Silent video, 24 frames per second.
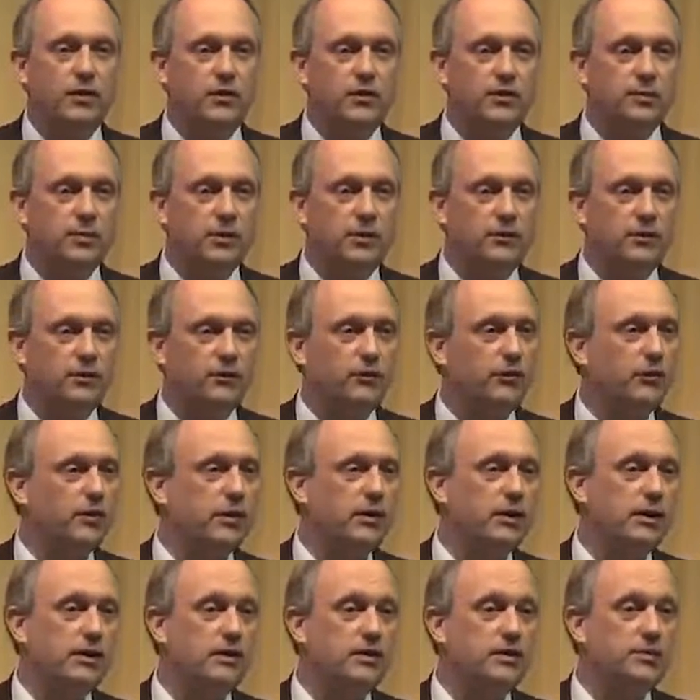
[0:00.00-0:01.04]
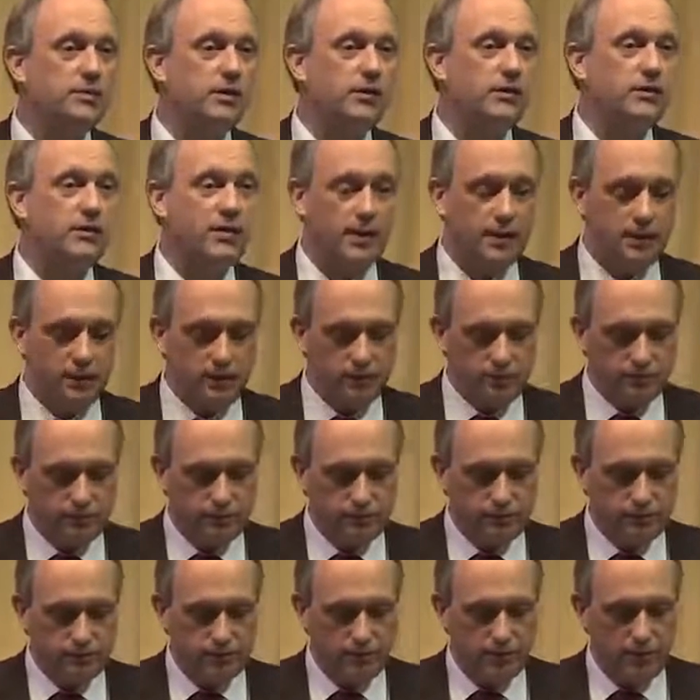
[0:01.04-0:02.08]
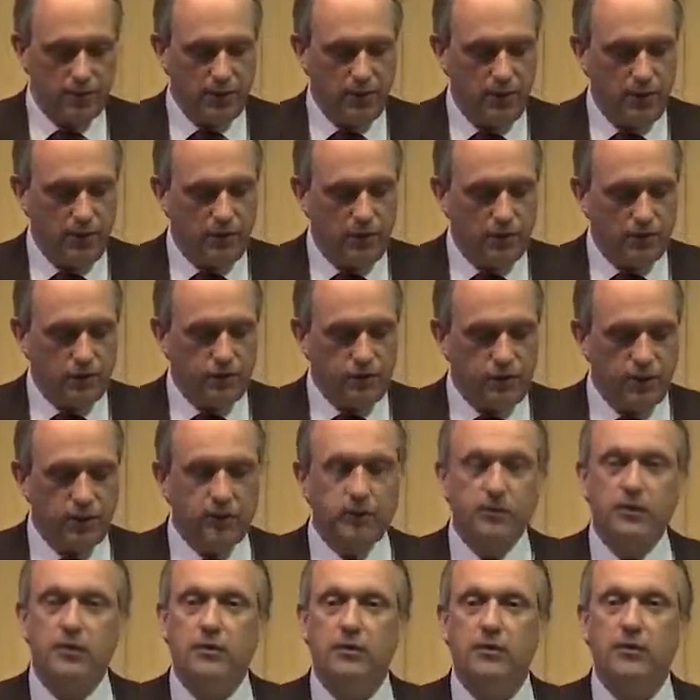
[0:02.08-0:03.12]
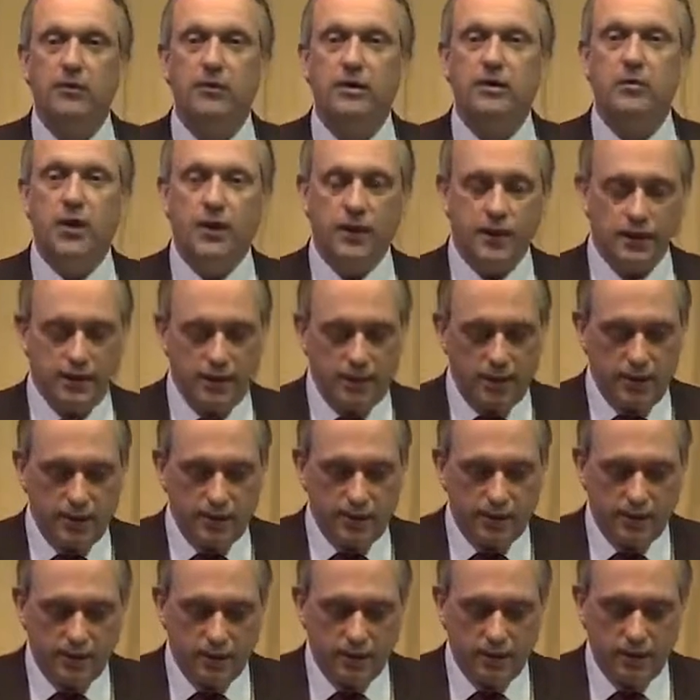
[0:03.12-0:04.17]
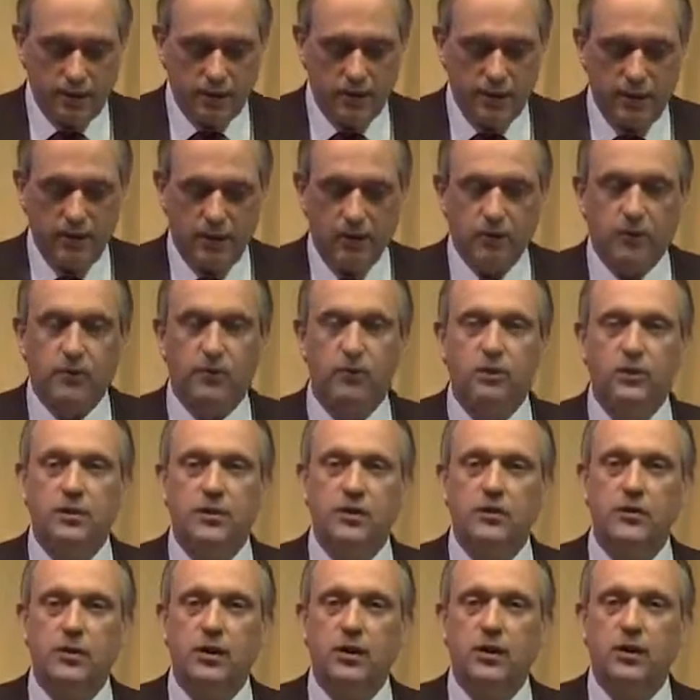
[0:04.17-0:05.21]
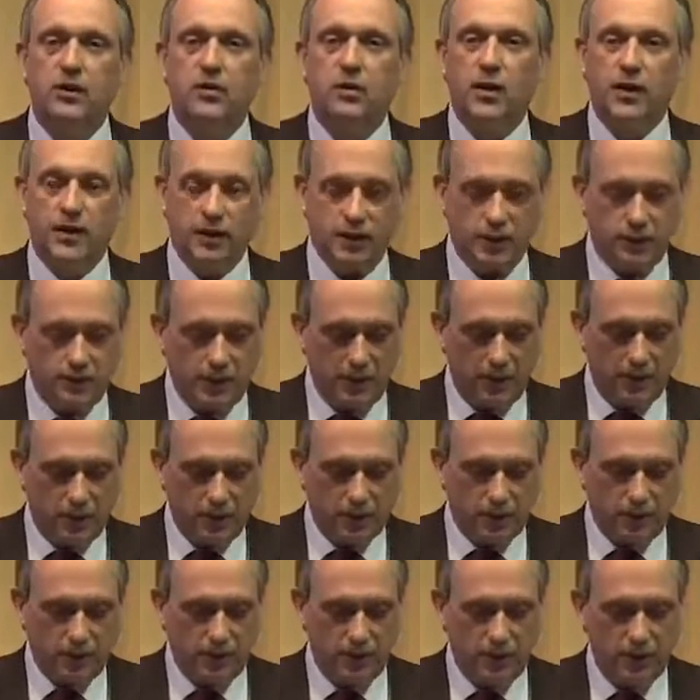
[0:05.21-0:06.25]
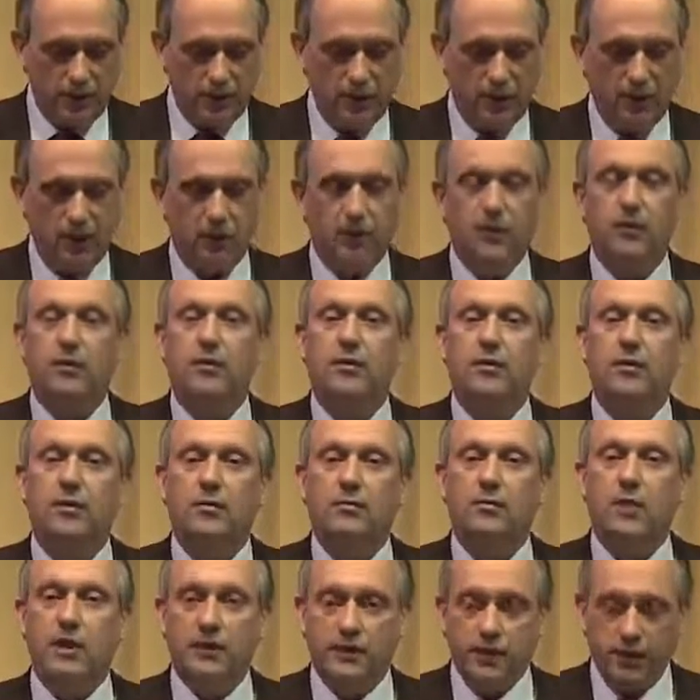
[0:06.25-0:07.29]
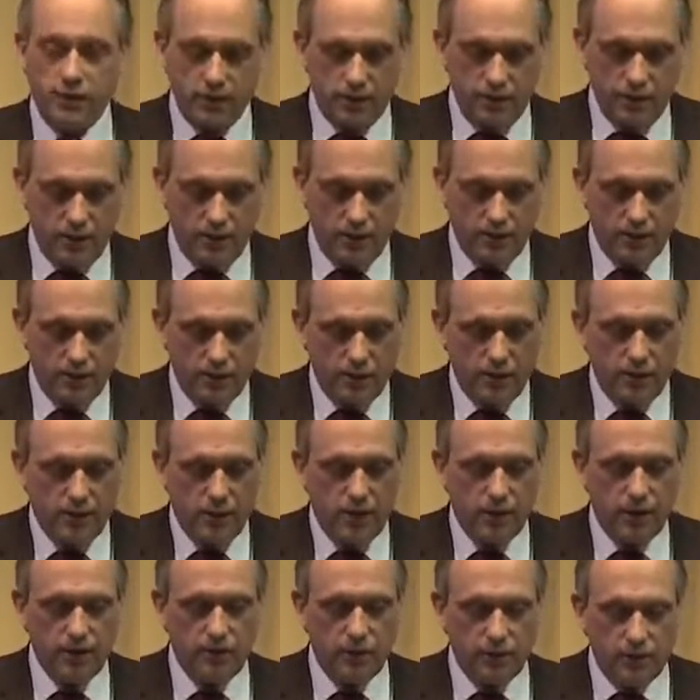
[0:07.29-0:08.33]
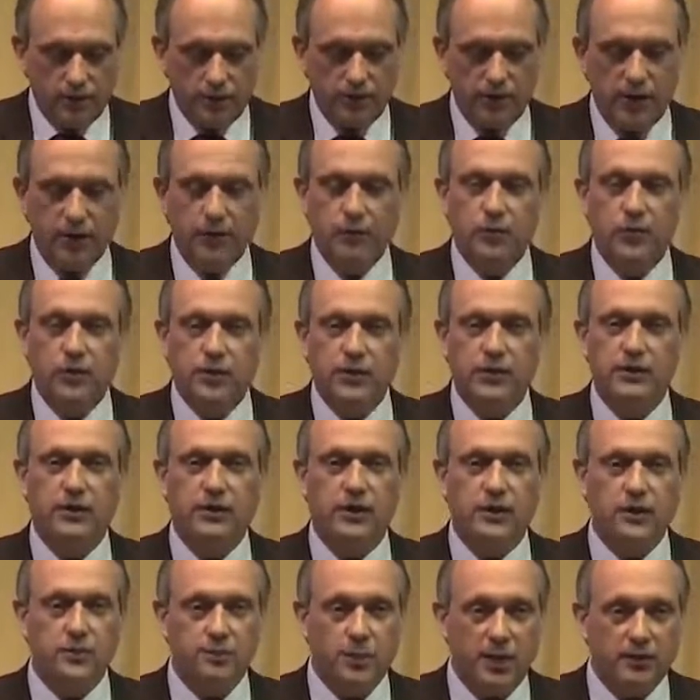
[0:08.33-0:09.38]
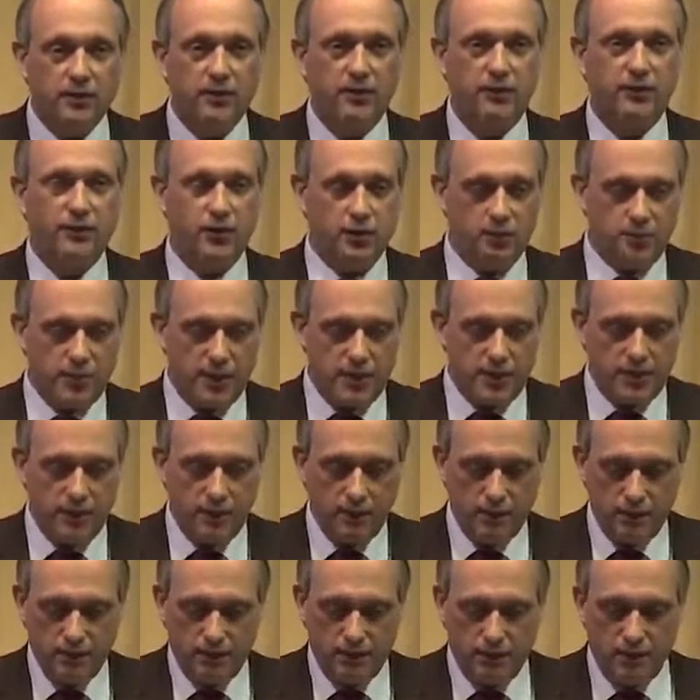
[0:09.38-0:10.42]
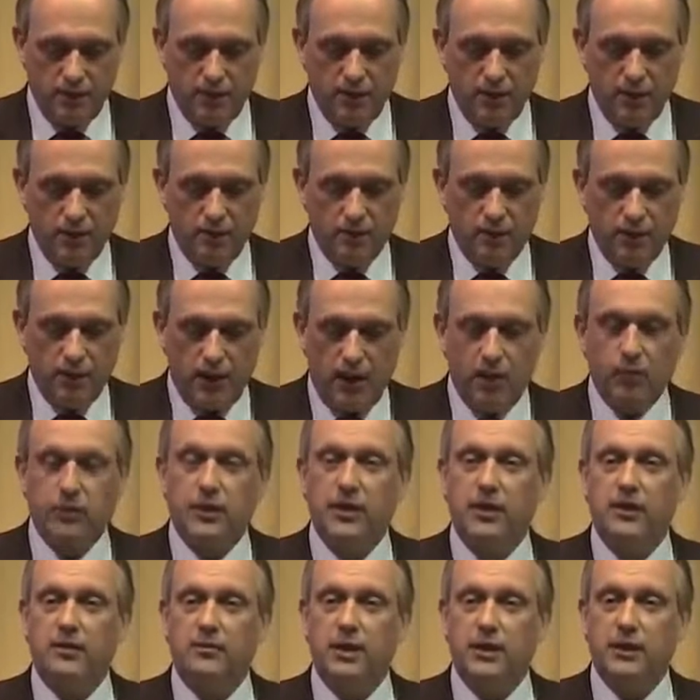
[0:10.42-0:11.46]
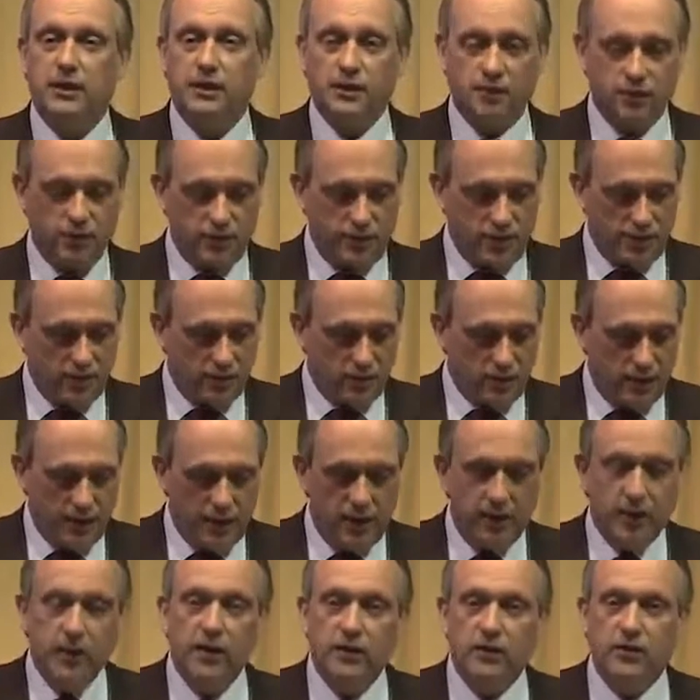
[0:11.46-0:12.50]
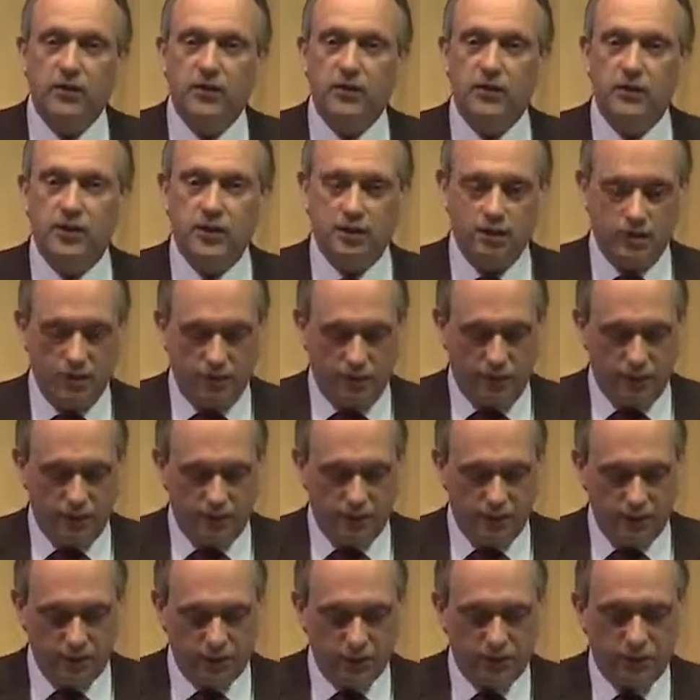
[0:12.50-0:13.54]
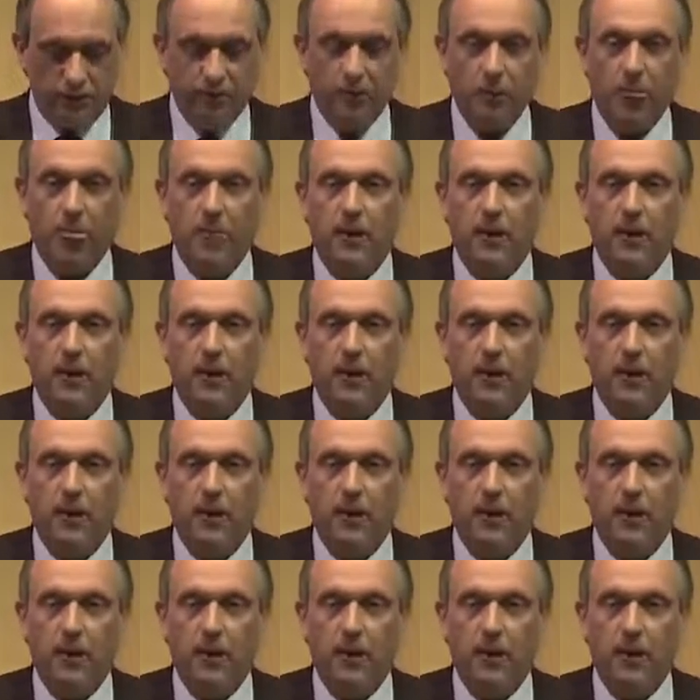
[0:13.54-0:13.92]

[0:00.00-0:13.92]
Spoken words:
husband of Elizabeth Taylor, who said on their wedding night to his newly acquired spouse, "My dear, I understand what is expected from me, but how can I make it still interesting for you?"